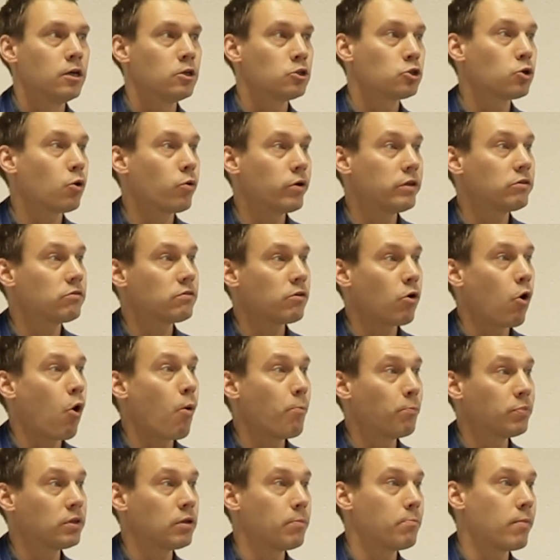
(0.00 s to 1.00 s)
Sure, it's the
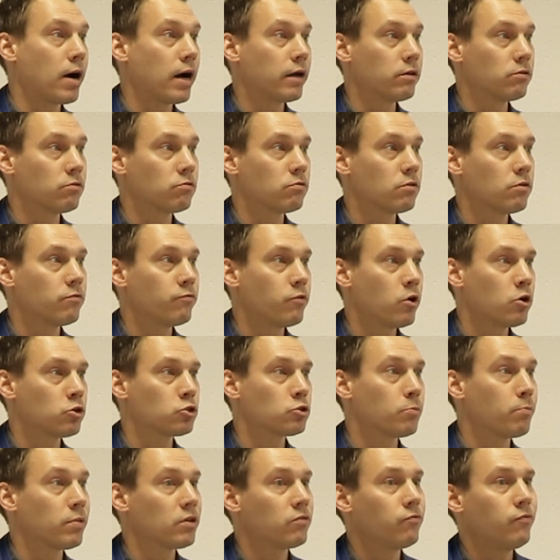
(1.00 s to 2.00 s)
optimized
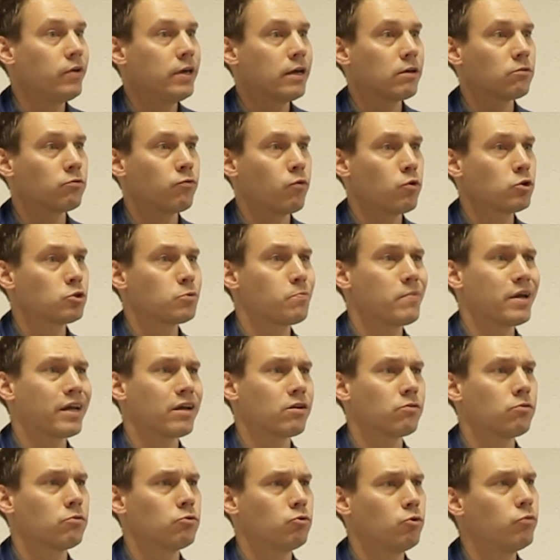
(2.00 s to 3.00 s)
version, but we as
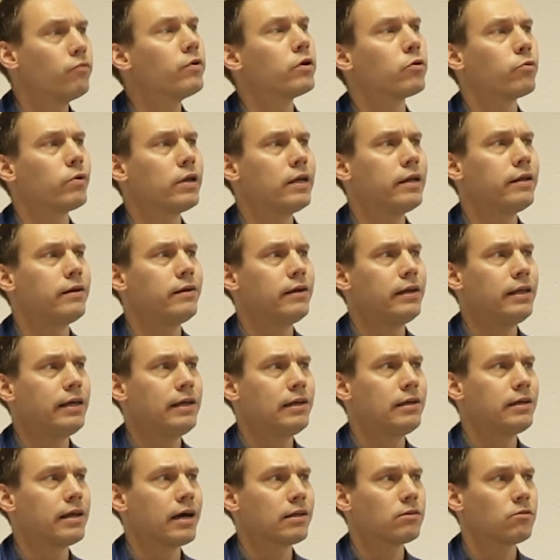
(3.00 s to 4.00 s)
watchmakers, do we really
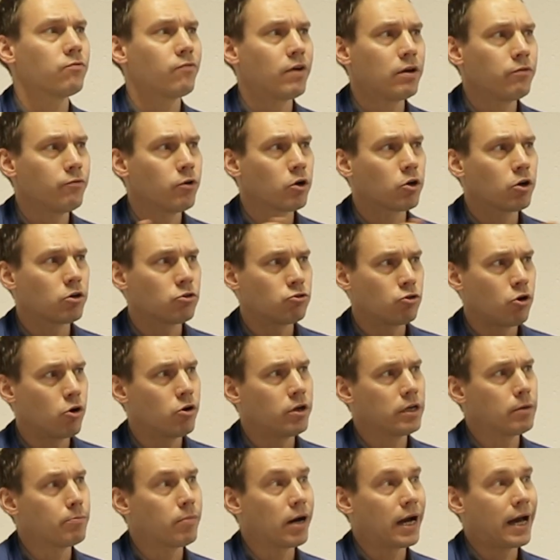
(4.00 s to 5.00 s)
need that when we're
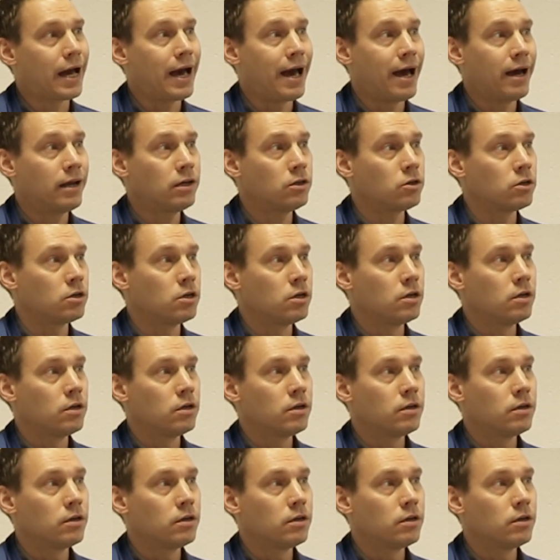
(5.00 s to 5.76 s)
turning by hand?